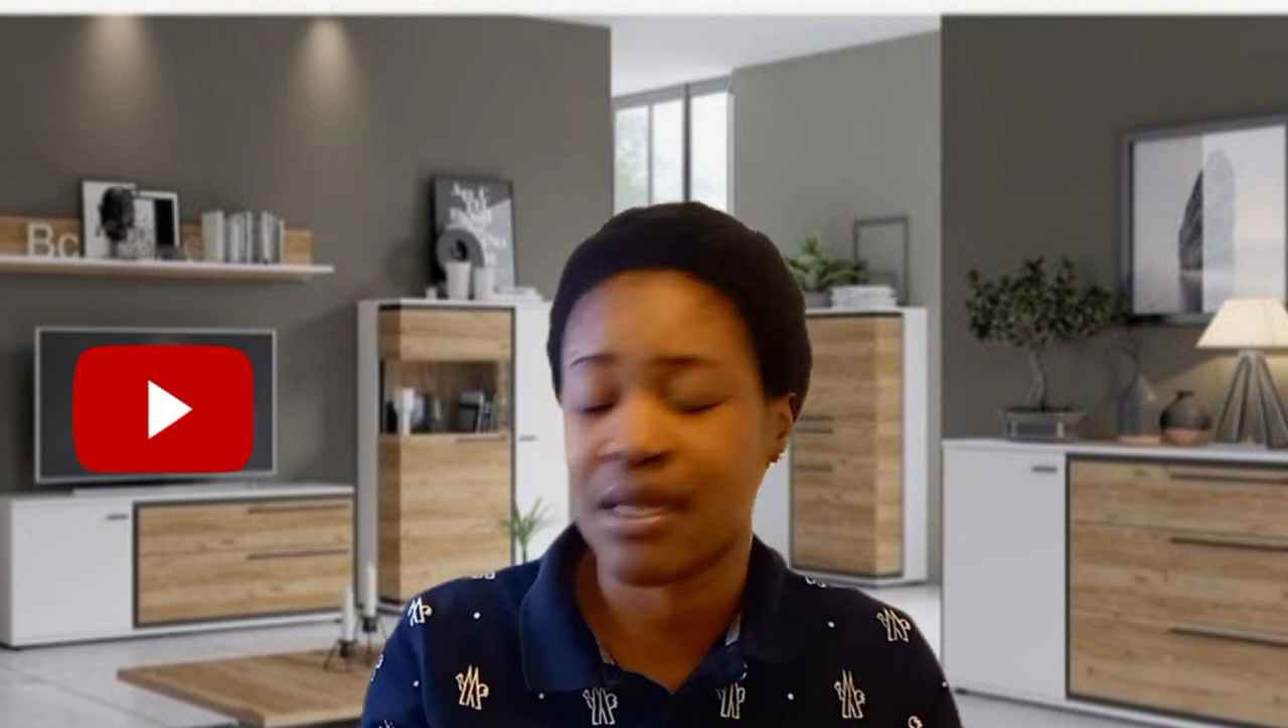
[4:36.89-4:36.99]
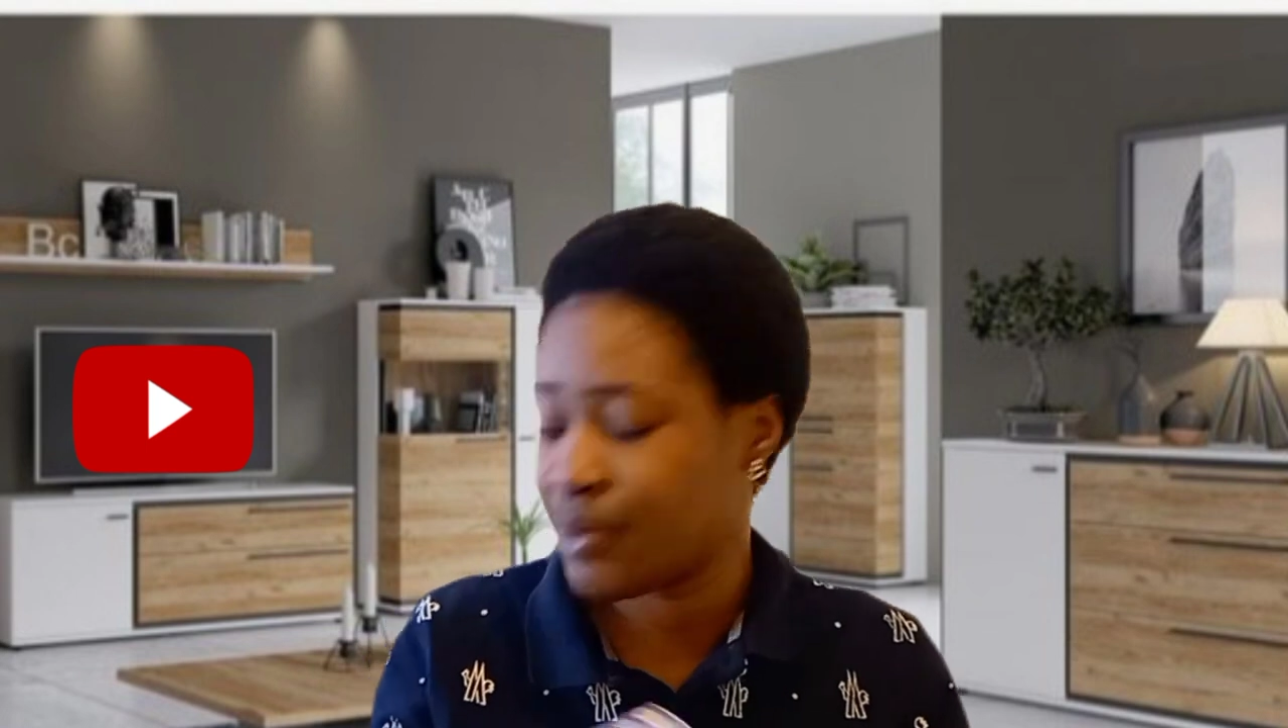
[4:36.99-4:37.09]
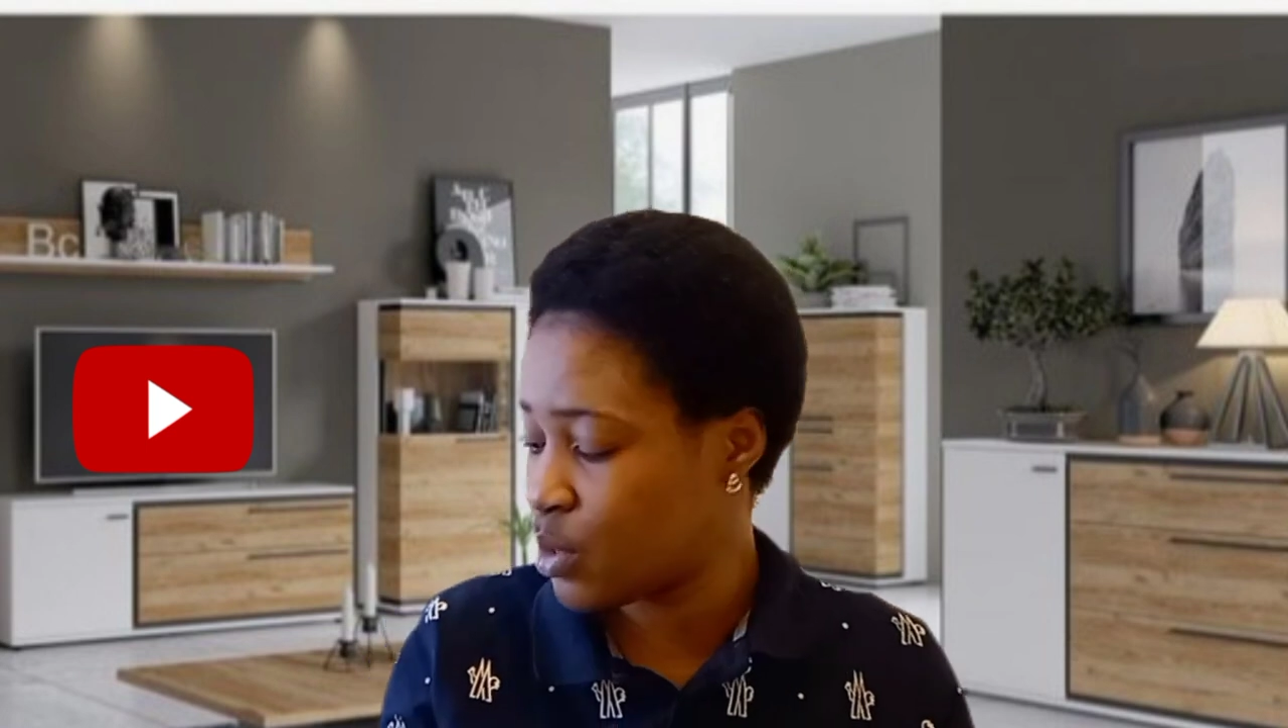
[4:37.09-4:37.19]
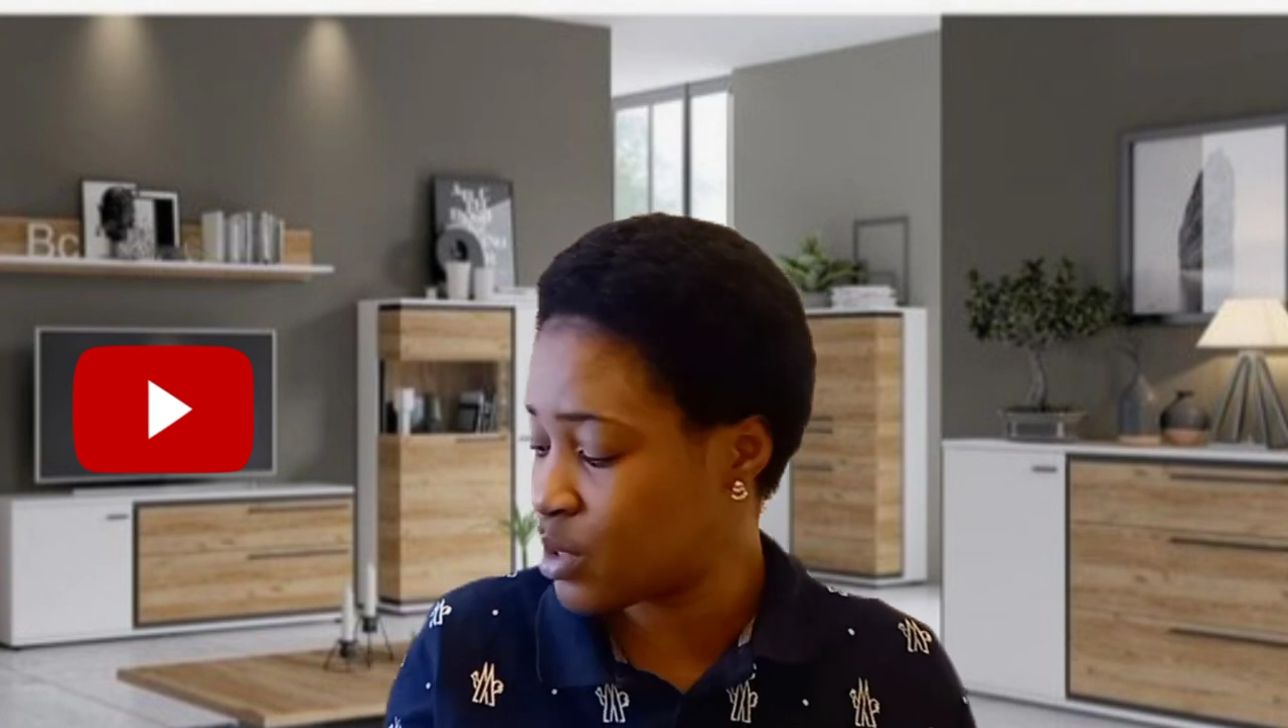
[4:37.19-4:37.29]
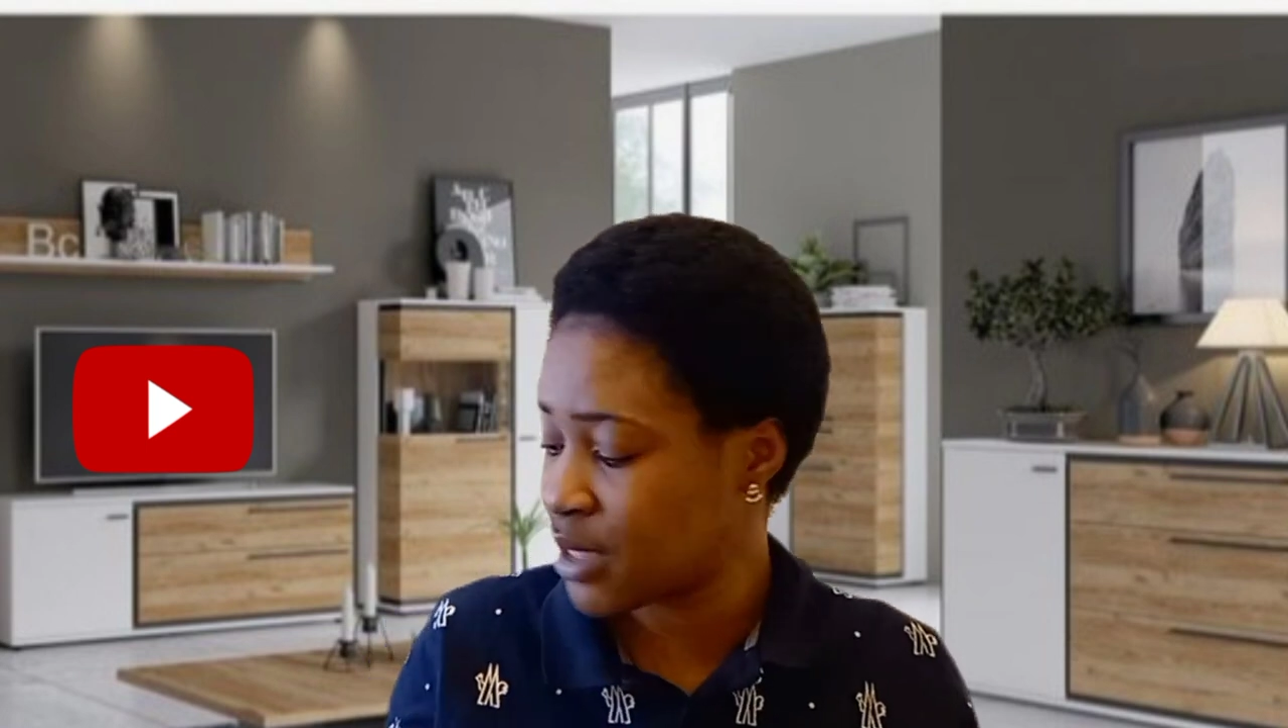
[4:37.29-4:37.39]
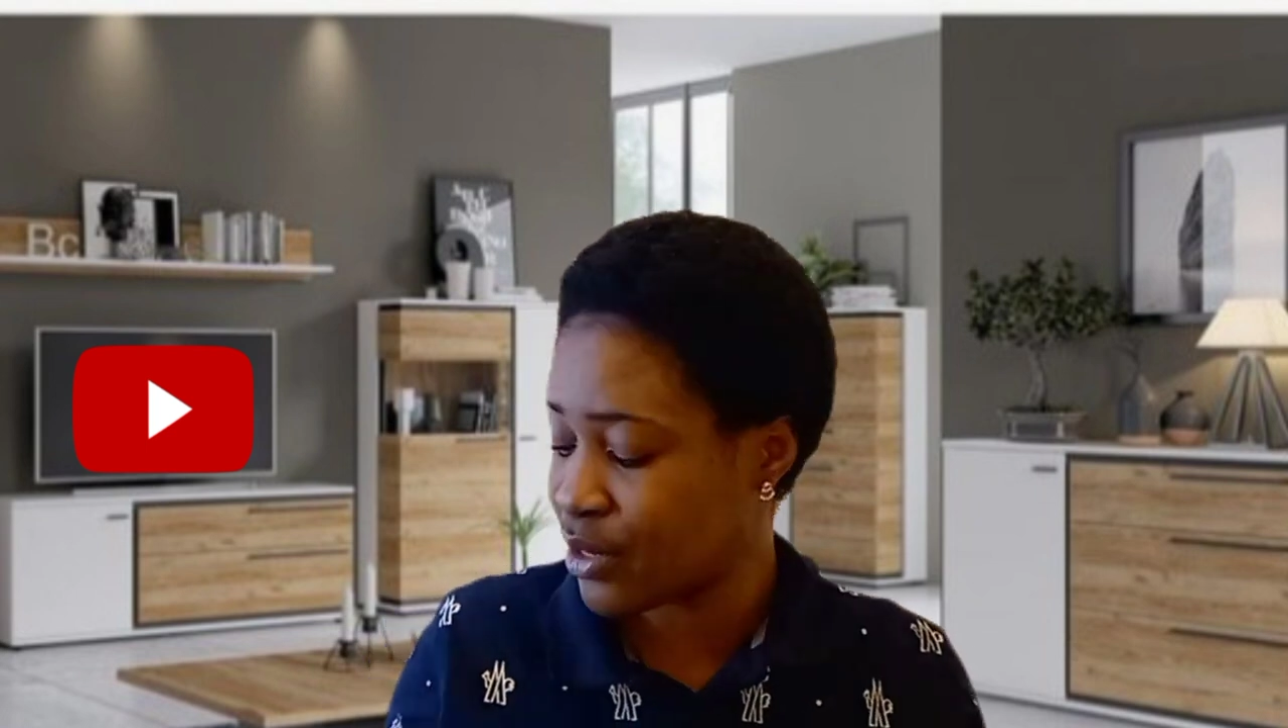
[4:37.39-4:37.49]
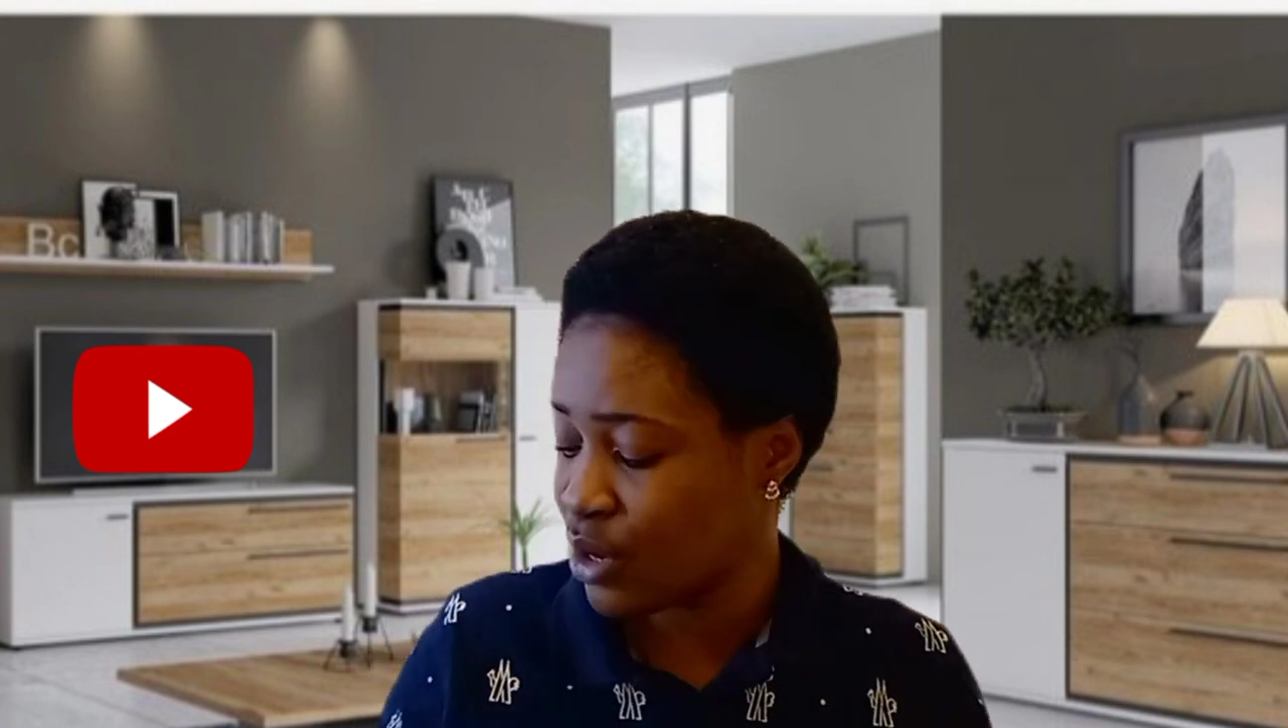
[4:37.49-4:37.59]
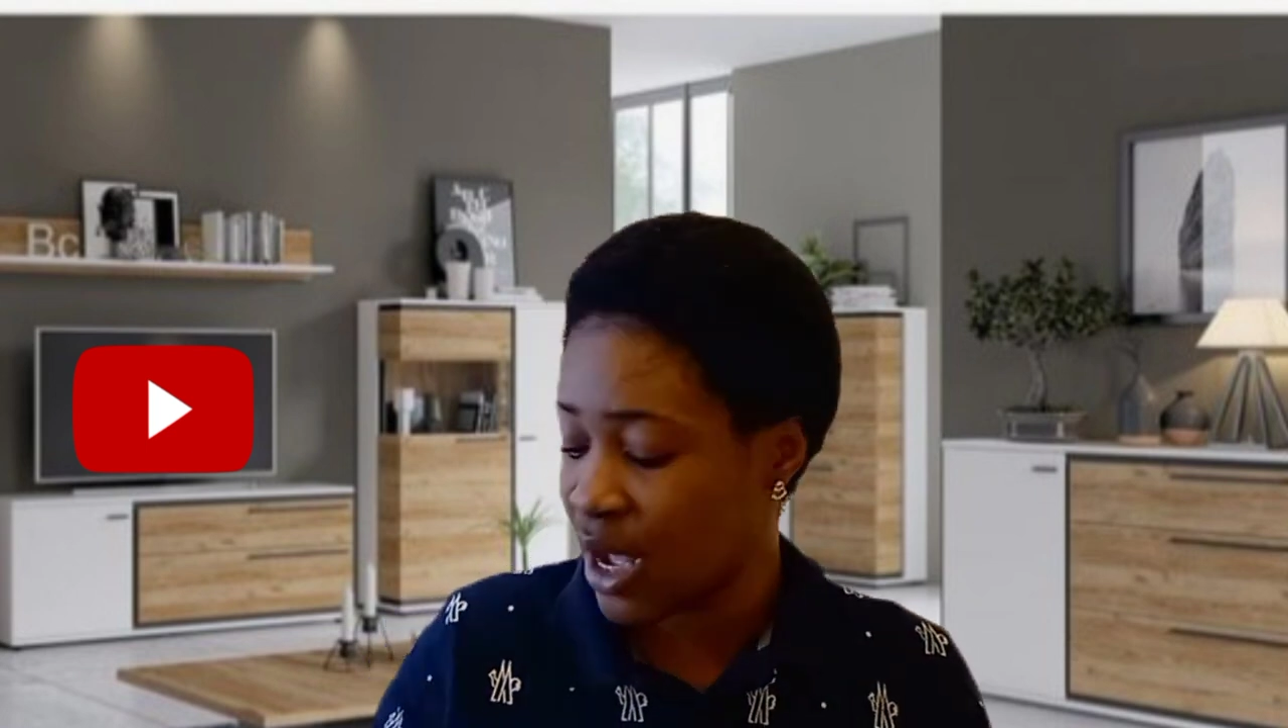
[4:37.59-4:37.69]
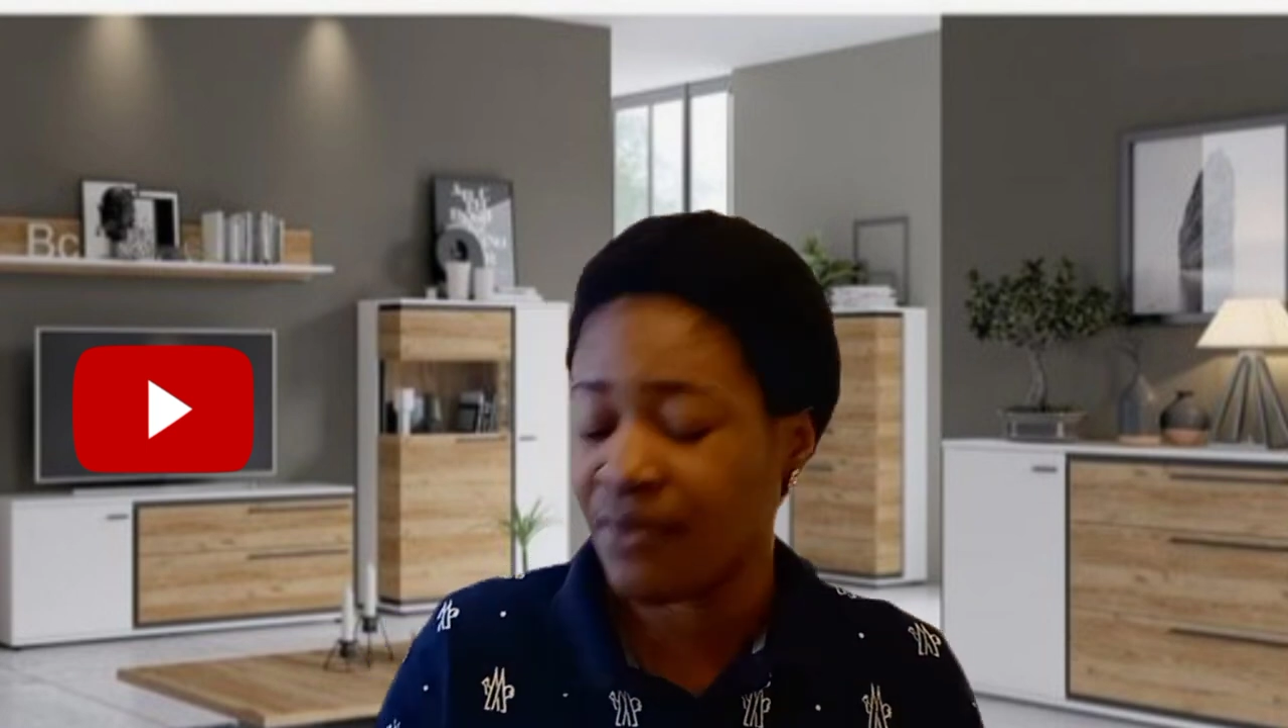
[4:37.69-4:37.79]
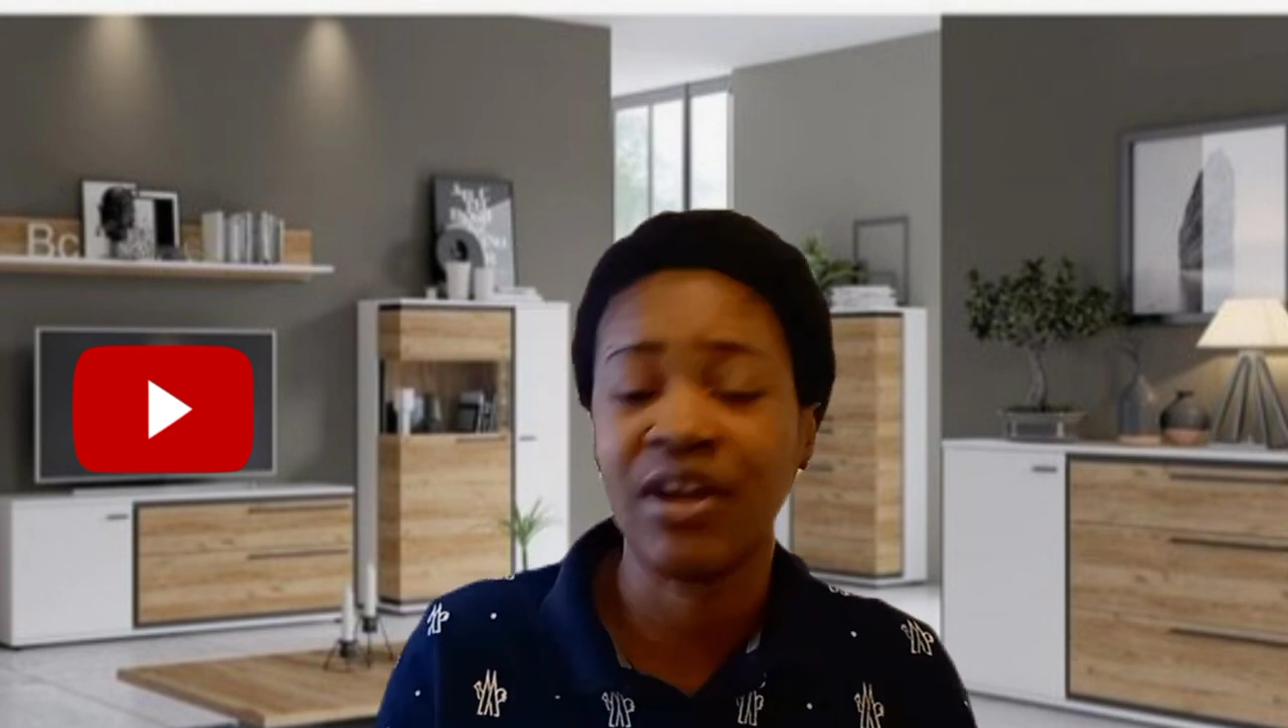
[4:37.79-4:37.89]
because I don't have